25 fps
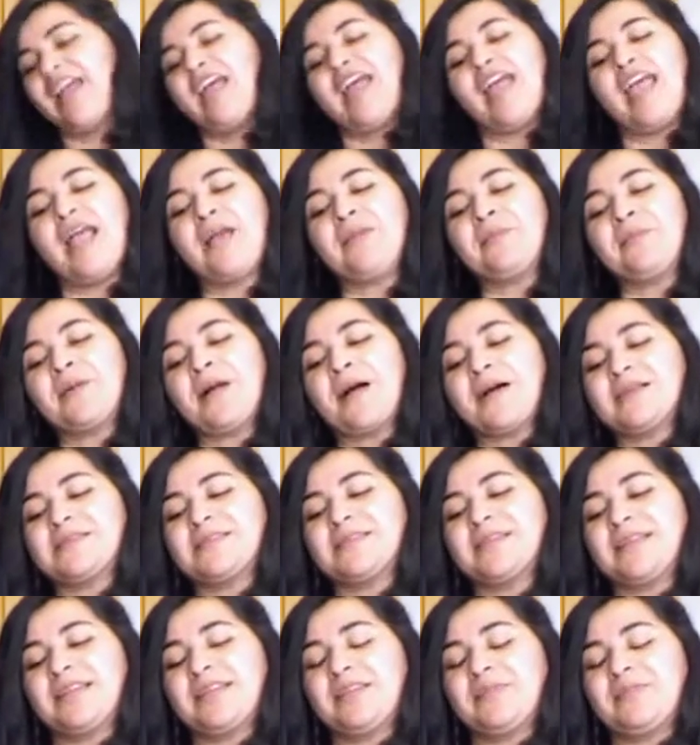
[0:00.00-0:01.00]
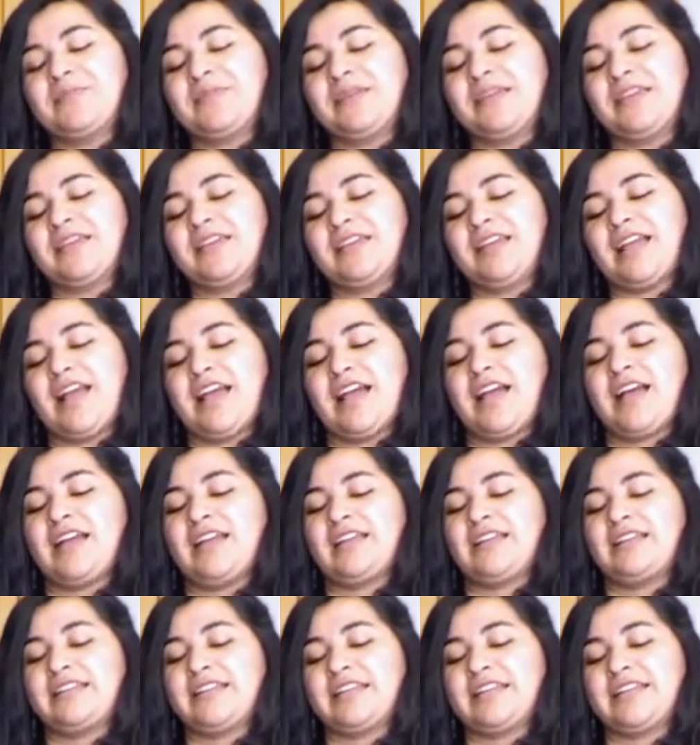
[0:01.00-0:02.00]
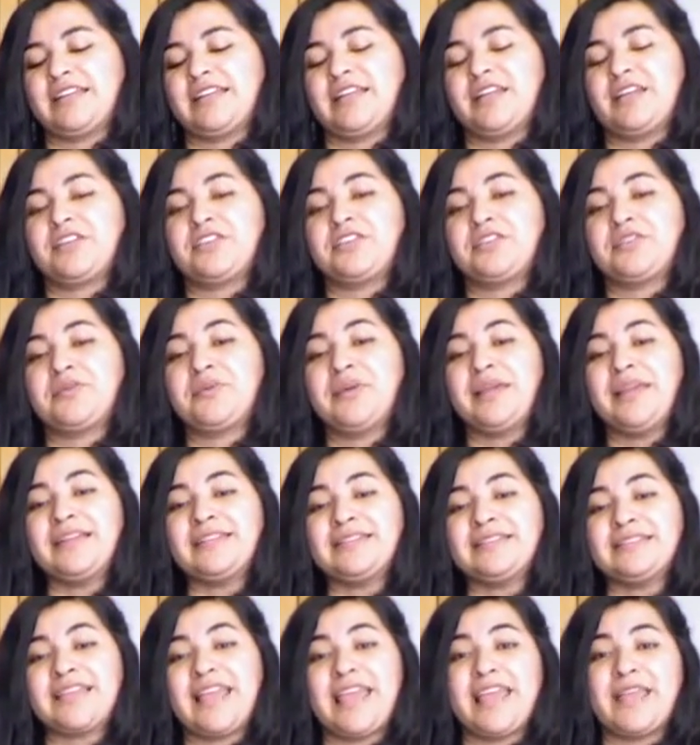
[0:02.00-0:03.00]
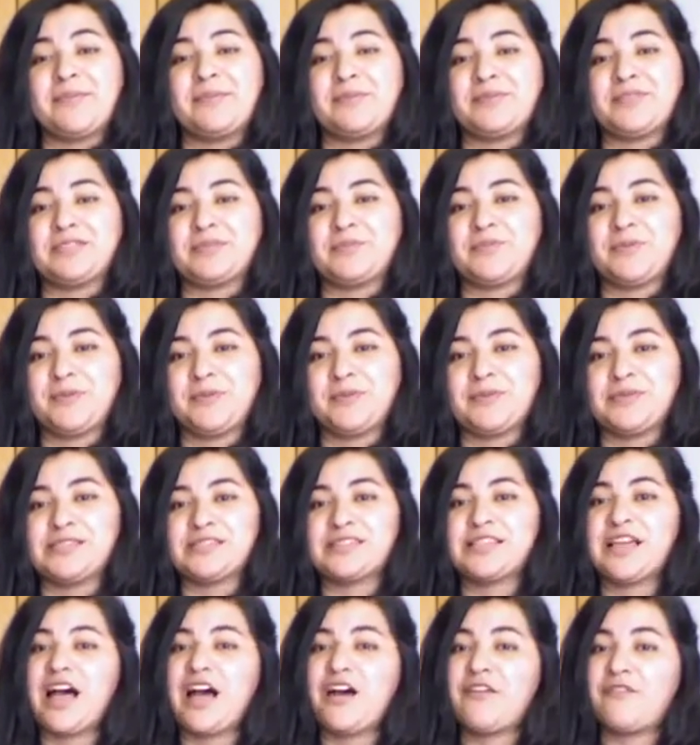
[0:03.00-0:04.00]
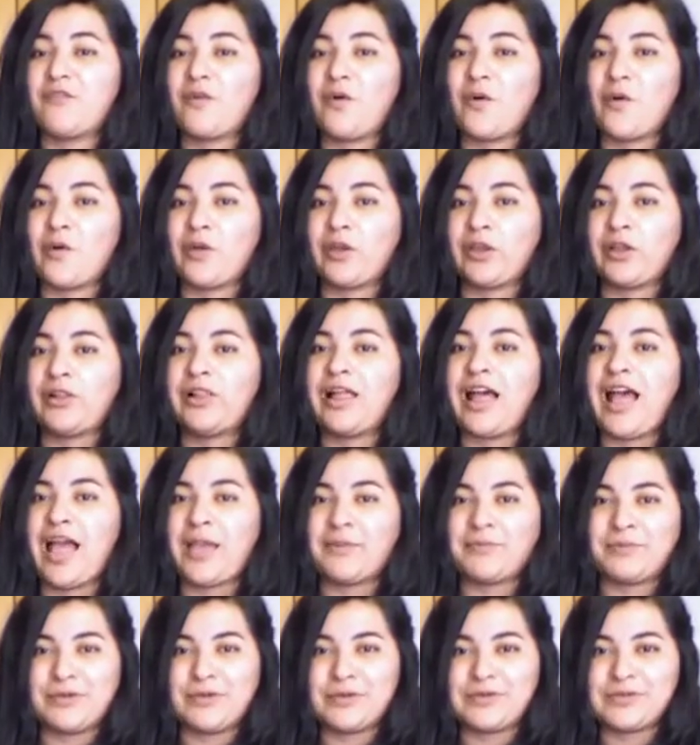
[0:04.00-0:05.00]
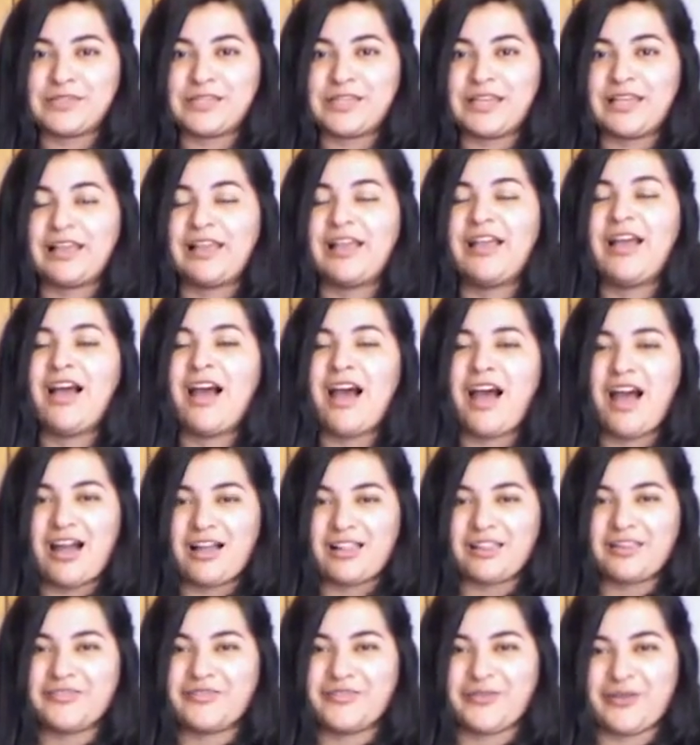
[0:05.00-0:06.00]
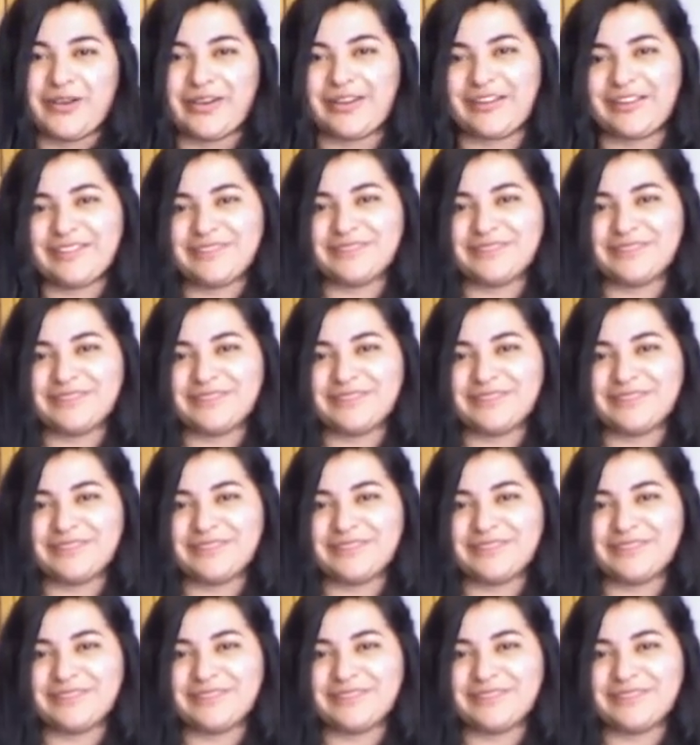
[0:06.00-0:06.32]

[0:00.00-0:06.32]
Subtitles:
And we're also going to be needing 3 tablespoons of oil. I'm using olive oil.